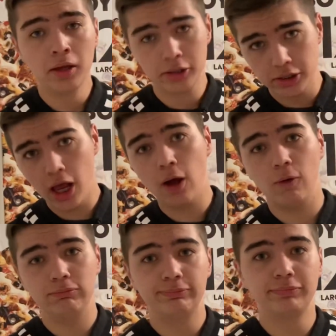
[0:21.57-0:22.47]

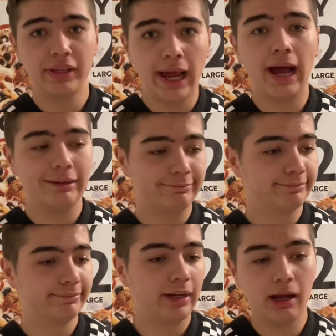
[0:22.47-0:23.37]
So, yeah,
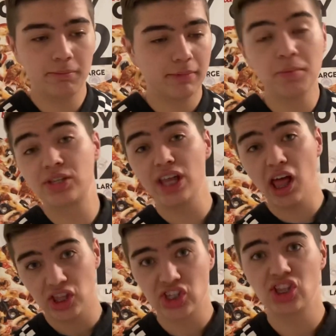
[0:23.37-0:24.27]
I'm
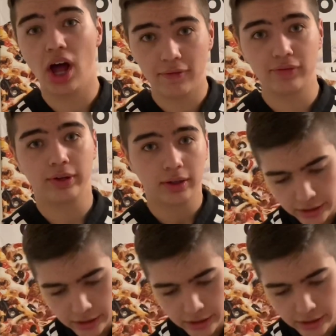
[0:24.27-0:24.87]
selling stuff.